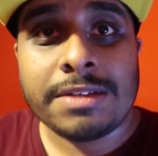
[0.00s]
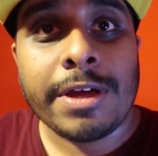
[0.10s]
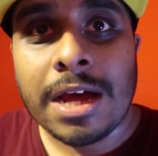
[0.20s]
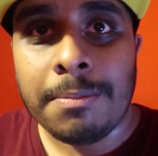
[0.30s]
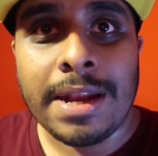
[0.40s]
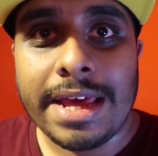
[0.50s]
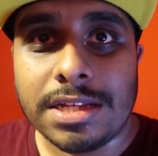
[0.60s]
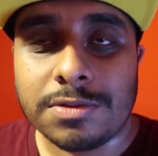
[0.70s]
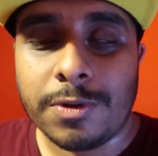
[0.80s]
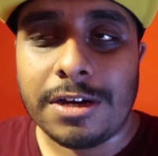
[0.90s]
I wake up
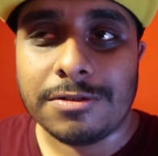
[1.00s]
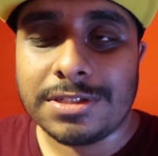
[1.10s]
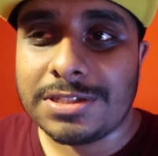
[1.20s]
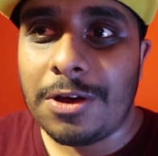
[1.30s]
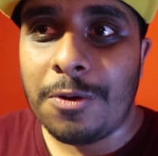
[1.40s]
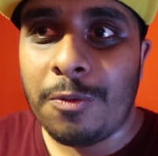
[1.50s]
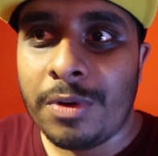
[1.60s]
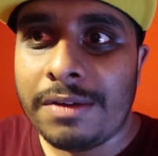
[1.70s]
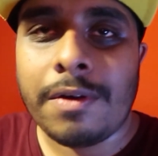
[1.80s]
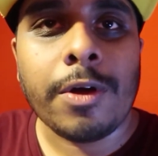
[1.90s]
late as well. So
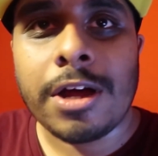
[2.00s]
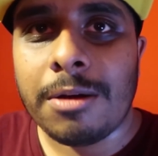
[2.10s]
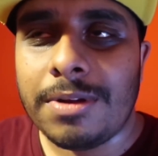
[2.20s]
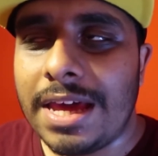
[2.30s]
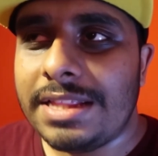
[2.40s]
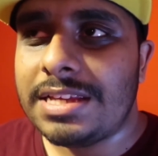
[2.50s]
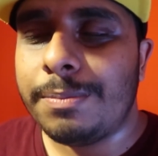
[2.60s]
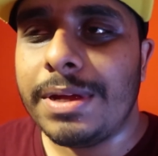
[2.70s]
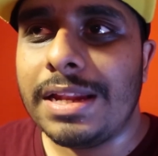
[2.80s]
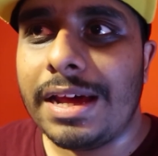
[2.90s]
whenever I woke up late,
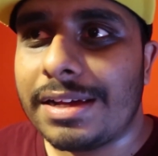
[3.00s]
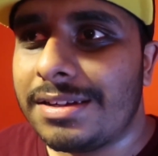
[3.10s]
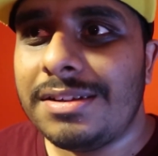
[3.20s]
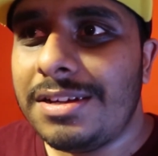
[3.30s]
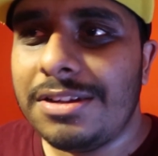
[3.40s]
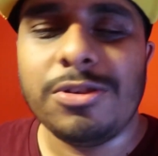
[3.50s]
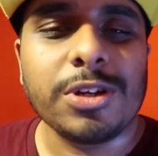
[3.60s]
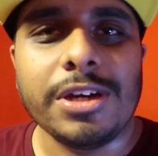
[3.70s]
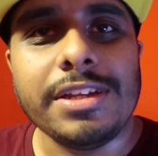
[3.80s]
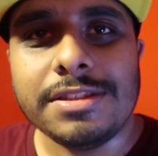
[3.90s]
I'd be like,
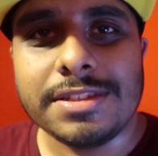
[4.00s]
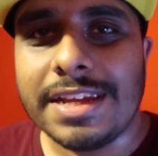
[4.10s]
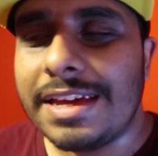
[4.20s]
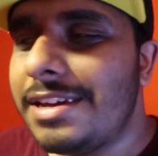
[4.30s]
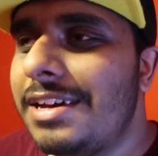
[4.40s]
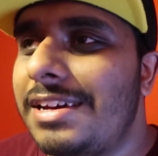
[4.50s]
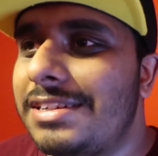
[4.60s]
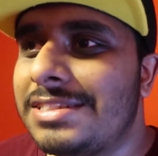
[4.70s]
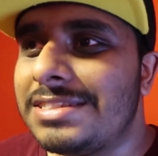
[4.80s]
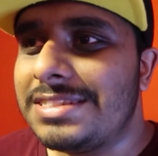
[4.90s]
not going in today.
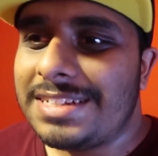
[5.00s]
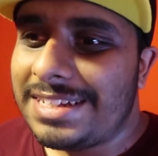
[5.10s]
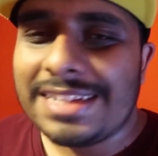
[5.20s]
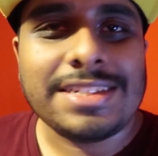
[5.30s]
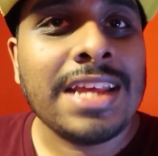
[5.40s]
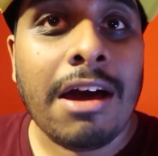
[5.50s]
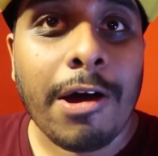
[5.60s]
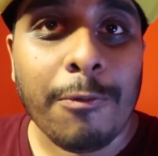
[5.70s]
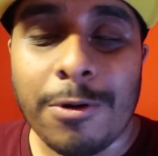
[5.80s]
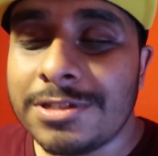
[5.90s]
Because that's just how
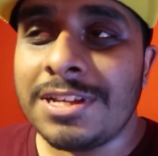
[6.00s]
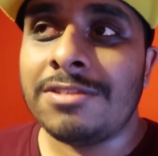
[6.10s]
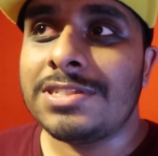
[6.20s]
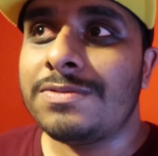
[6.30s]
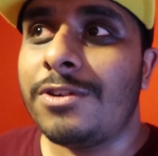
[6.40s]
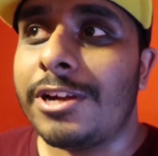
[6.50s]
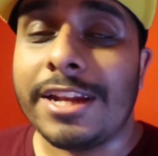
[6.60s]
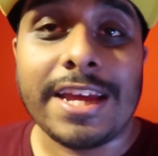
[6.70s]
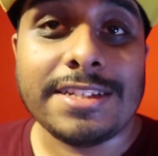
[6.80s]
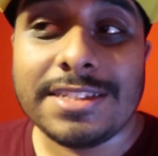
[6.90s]
I was. I was just very
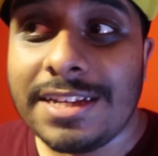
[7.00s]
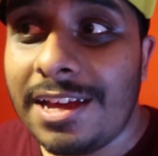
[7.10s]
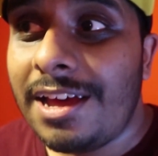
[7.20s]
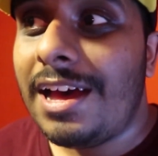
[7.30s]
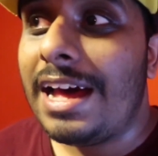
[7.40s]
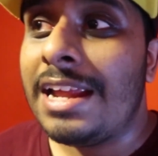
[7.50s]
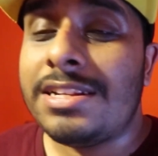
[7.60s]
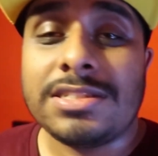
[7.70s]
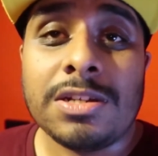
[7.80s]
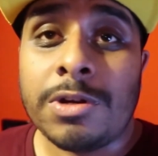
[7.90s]
lazy. And I
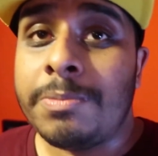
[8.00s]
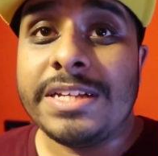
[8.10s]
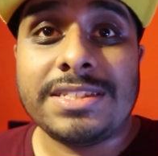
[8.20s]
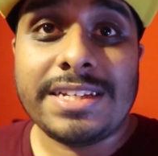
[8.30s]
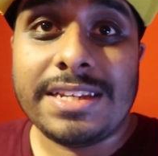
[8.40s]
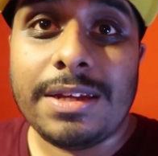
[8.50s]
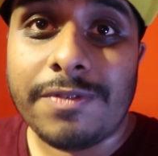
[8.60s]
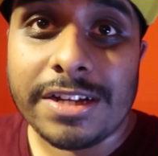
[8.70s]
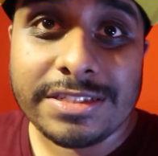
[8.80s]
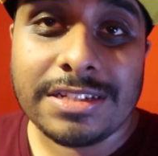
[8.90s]
just didn't want to be seen
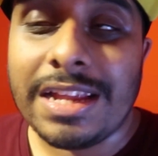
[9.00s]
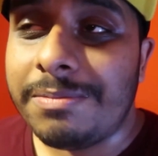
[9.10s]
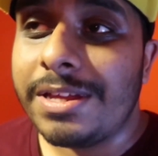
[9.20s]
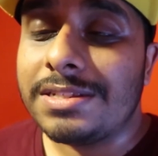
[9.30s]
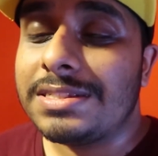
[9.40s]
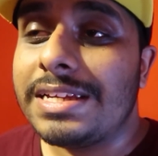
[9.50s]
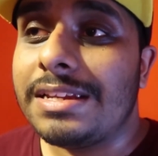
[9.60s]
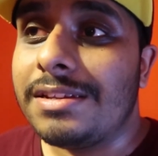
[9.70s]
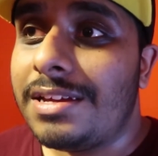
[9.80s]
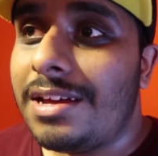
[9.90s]
either. I just didn't like being
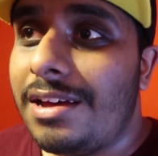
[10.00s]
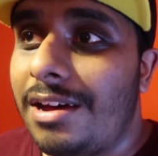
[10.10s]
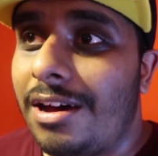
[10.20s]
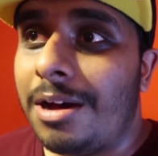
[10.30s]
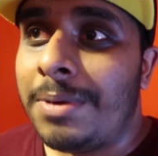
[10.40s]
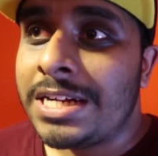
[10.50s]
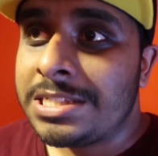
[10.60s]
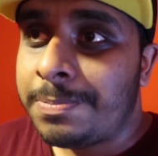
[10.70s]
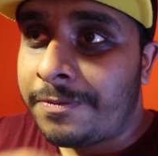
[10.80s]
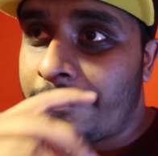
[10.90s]
seen. I
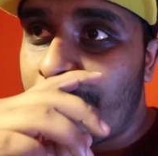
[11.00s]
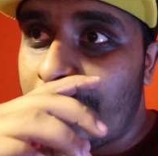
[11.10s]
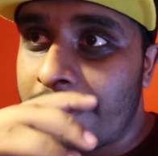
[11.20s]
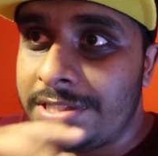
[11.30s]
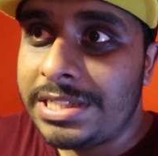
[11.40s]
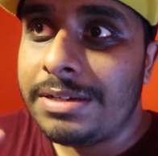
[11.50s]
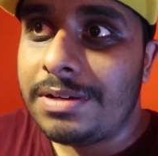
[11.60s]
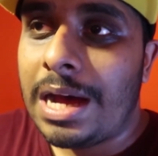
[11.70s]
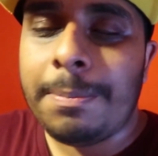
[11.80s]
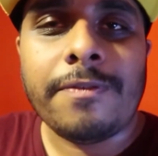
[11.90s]
prefer
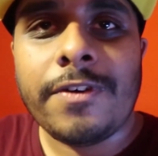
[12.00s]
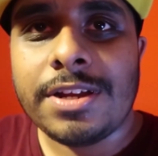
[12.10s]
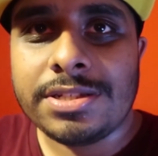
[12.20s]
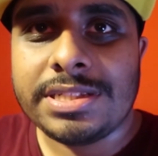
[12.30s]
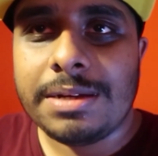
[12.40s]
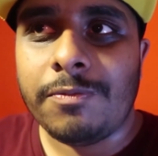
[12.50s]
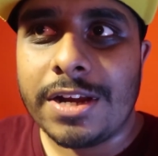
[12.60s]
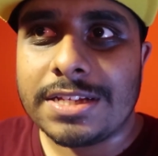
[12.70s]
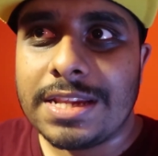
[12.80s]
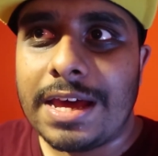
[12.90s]
the gym
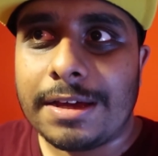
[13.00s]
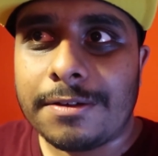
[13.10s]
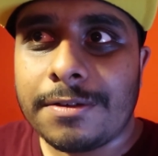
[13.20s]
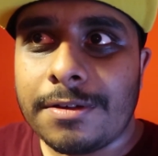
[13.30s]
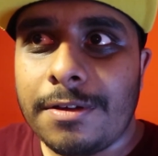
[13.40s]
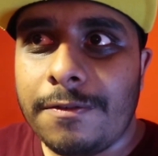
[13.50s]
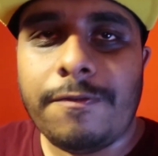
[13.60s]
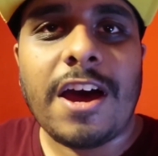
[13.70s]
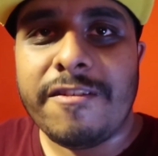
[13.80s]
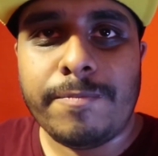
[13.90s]
when it's like
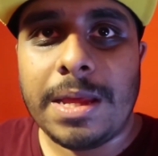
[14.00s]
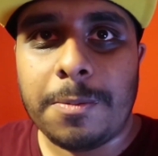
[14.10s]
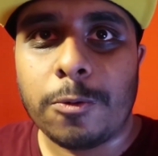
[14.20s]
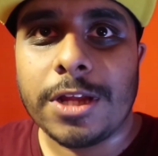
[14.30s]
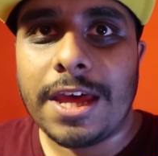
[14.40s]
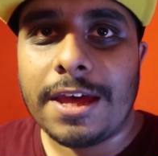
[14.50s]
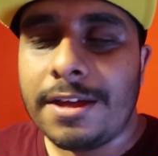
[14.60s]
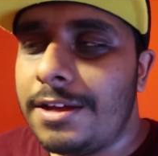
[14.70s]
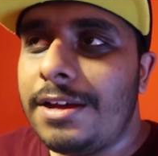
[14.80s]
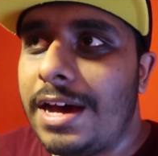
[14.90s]
5 people there.
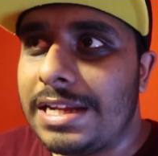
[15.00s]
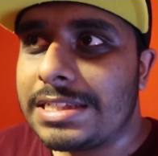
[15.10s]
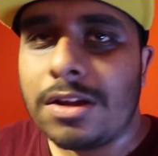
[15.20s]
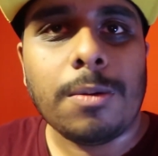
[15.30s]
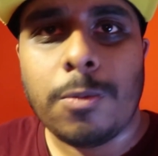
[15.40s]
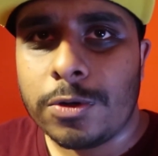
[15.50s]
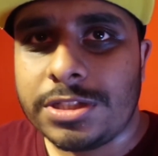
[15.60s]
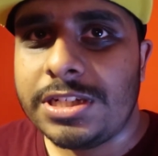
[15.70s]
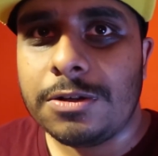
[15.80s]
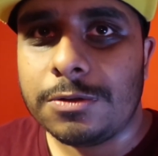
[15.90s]
And it's a lot more
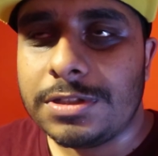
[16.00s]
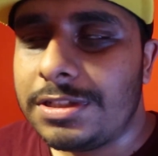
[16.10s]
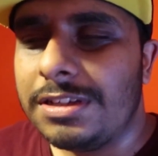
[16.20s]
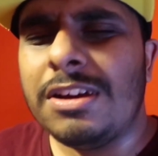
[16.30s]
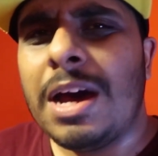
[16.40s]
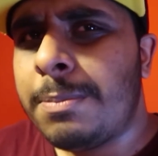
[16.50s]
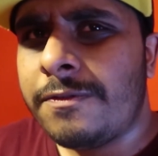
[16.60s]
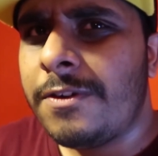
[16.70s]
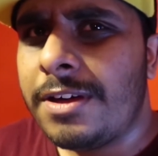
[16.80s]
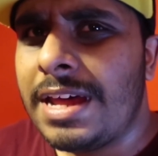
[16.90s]
chilled. You know, I
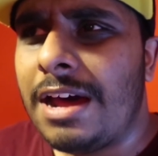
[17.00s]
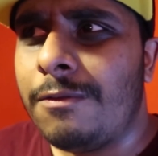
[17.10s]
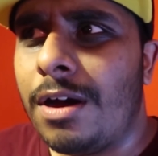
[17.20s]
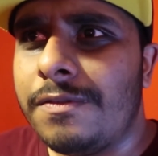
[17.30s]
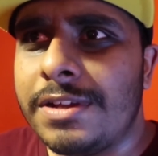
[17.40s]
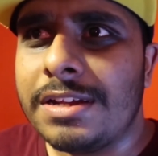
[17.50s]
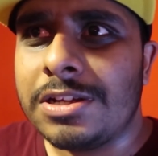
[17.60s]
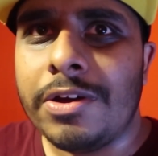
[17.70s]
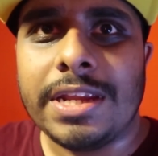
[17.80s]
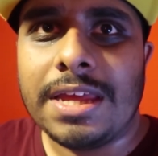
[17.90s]
prefer that rather
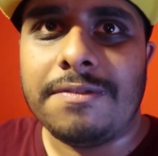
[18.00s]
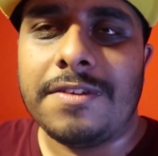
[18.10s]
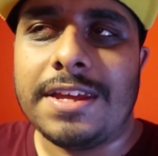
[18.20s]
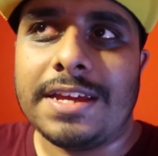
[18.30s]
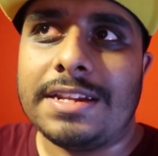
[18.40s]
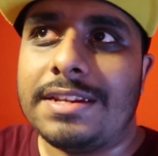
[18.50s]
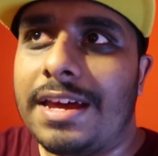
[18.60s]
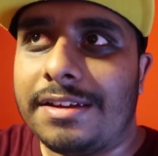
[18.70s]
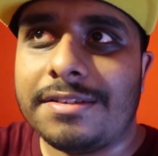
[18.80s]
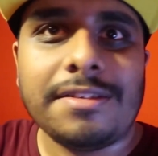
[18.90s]
than going in the evening and
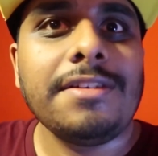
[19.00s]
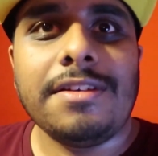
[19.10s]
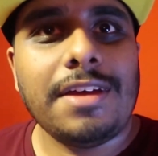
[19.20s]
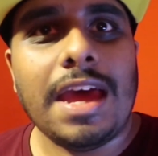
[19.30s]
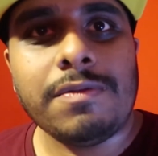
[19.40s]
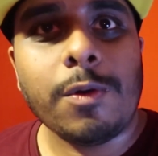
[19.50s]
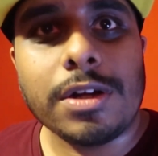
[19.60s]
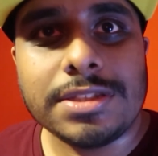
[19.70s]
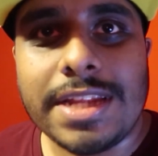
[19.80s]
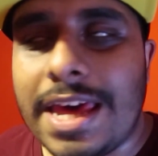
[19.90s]
like
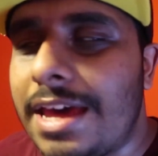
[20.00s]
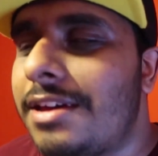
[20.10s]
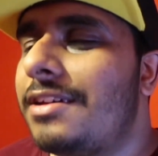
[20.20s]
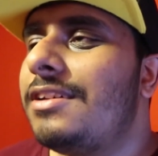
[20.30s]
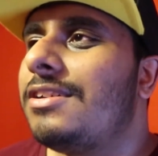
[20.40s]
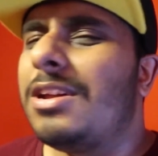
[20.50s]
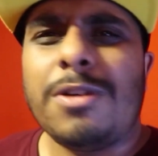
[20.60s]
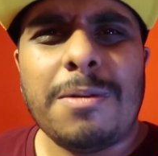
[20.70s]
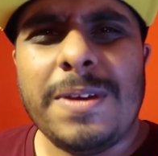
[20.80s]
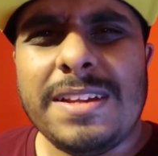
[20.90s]
everyone's there. You
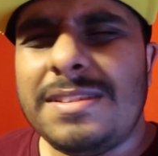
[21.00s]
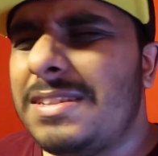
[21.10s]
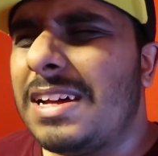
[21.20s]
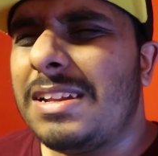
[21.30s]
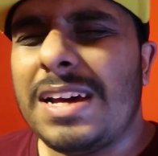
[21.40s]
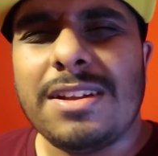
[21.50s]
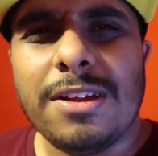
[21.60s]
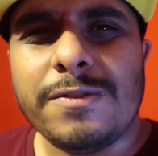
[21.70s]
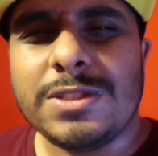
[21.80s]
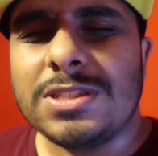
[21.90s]
know what I mean? I
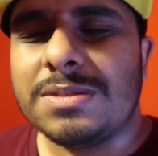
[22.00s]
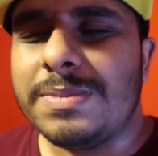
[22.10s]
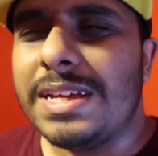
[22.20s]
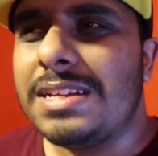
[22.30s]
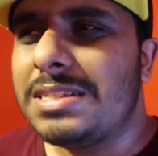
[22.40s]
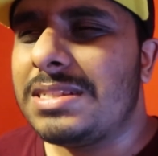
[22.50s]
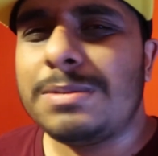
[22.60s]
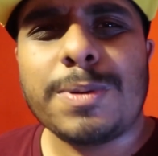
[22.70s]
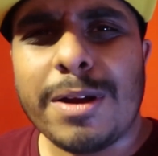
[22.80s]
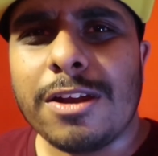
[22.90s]
don't know if it's just me. It's
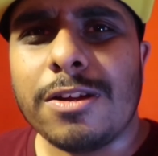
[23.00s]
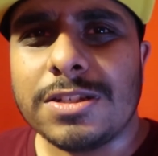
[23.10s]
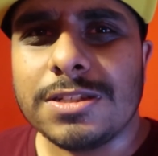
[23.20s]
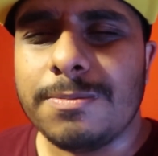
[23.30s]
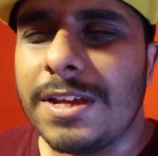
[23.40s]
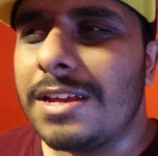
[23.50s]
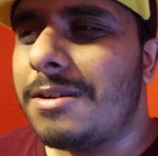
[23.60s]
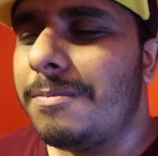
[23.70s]
probably not just me.